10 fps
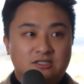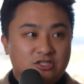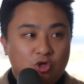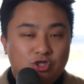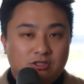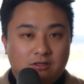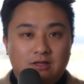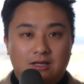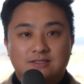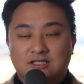social
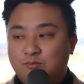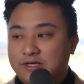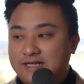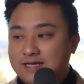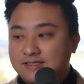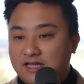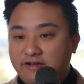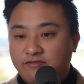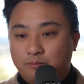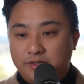classes, but it has
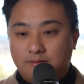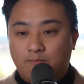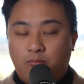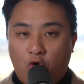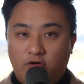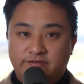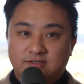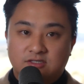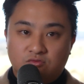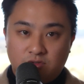never been poor
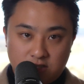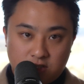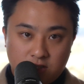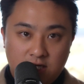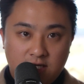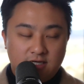versus rich.